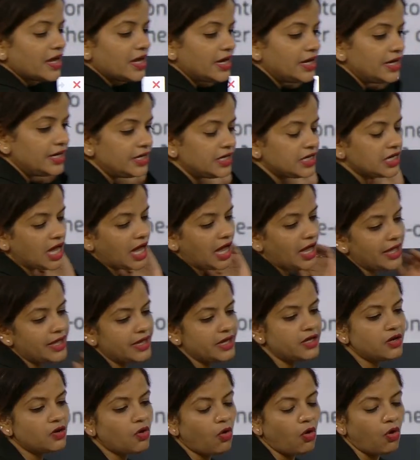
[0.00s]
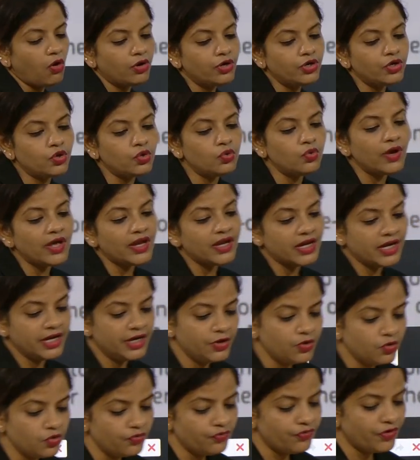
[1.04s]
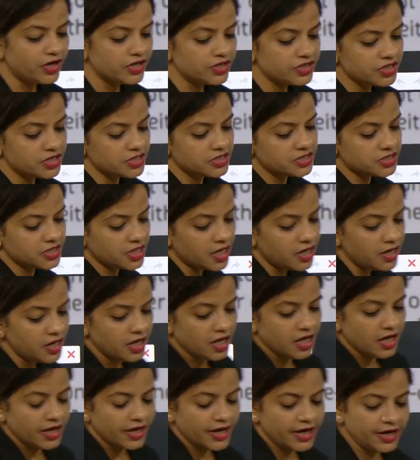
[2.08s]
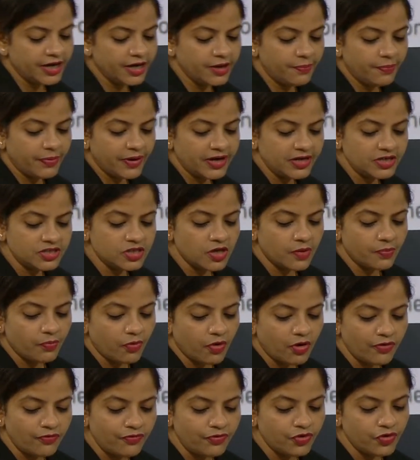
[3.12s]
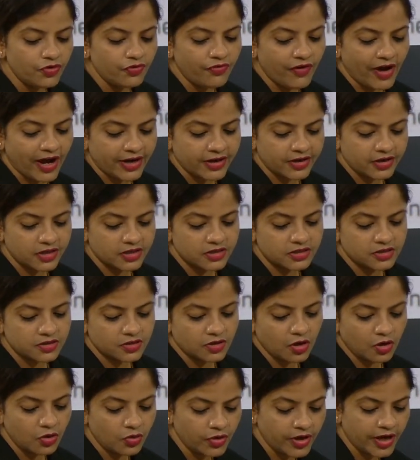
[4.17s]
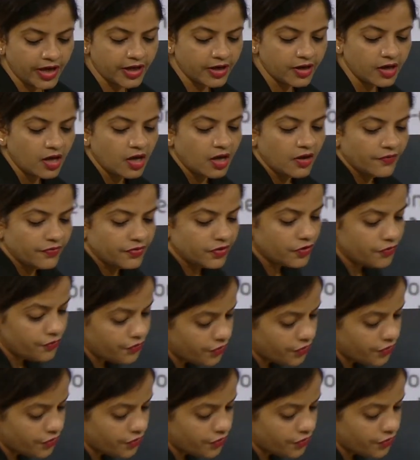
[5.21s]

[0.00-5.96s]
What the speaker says: entire onto and into functions, na, it depends upon few factors. Now look here. The